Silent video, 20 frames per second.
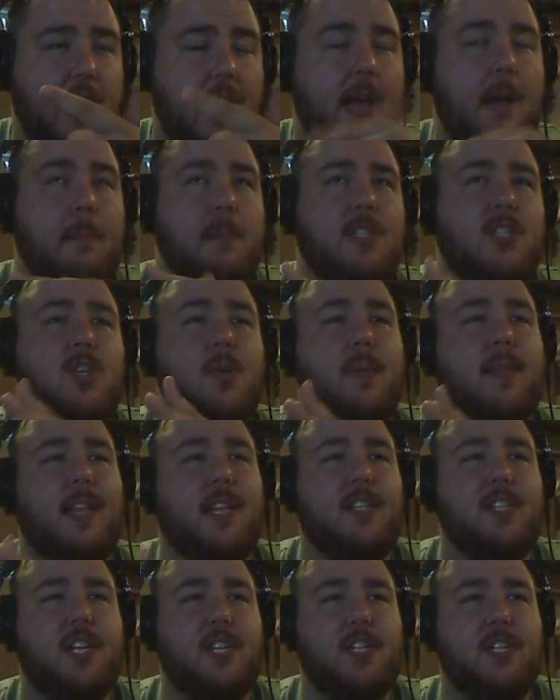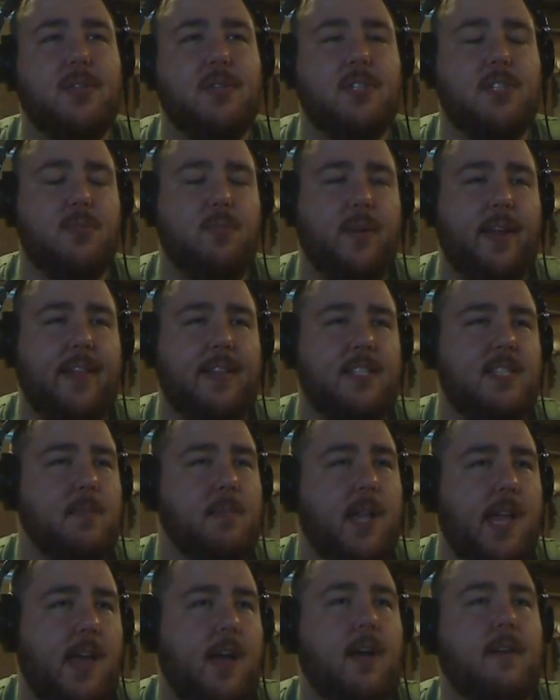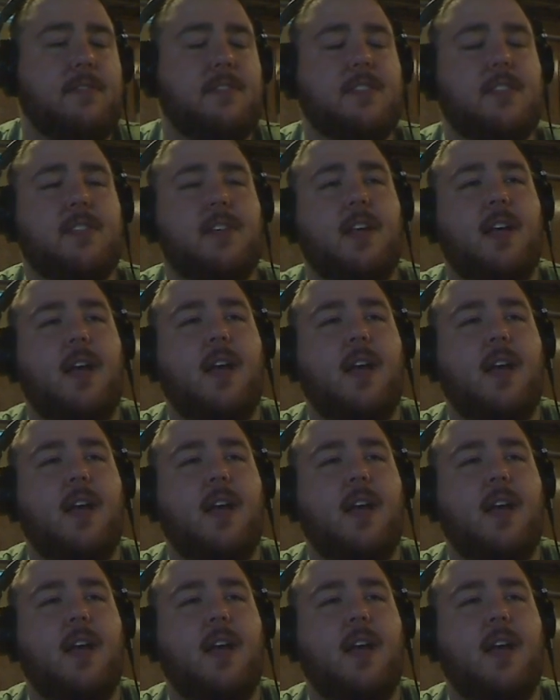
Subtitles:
I'm assuming that G2 just wins the playoffs.